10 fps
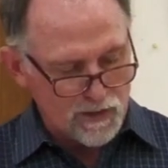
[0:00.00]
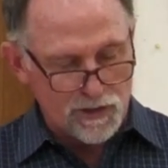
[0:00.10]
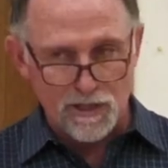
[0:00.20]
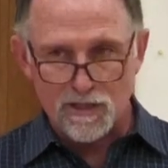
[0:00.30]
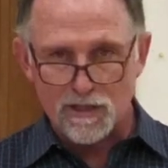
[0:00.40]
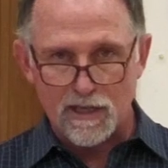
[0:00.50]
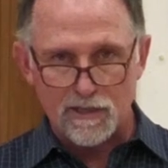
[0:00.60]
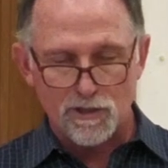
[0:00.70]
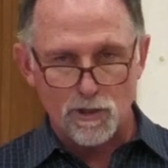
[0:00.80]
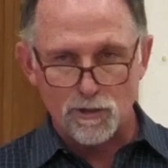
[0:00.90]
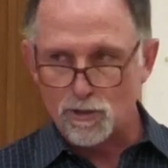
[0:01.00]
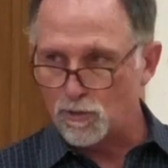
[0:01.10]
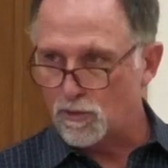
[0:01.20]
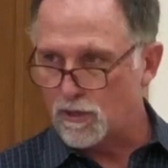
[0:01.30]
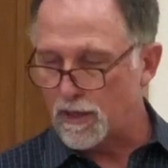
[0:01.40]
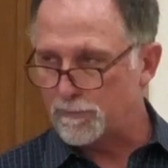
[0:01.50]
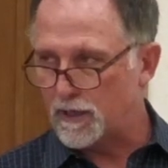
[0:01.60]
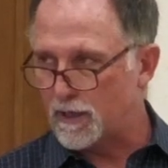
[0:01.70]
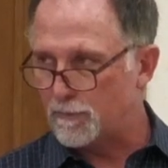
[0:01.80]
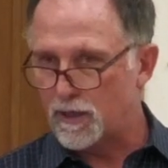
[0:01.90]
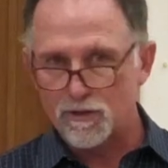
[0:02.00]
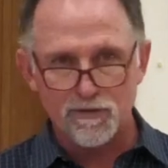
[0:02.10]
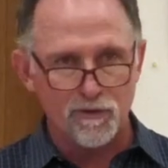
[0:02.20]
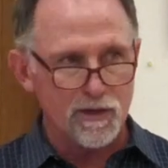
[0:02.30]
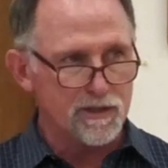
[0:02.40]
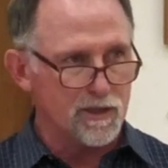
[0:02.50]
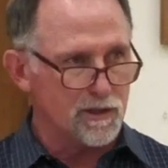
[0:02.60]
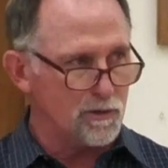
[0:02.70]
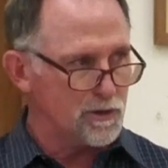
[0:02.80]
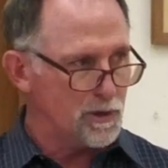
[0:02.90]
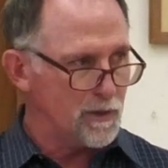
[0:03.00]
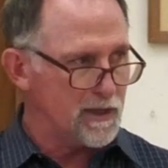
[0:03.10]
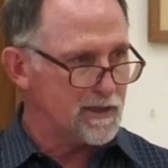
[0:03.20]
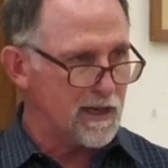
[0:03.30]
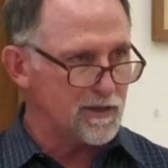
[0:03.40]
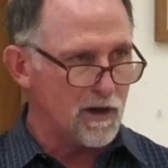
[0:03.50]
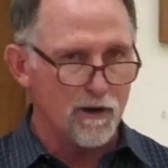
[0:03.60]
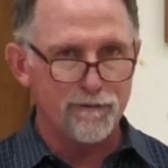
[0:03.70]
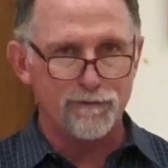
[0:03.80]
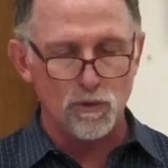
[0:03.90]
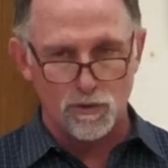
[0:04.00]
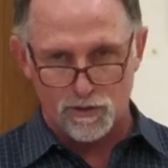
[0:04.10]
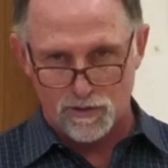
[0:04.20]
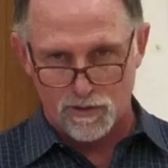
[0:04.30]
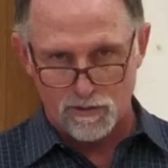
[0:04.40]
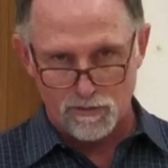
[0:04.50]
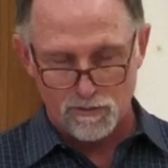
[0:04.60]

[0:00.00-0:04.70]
Jesus says those who come to him, hear his voice, and don't do what he says are fools.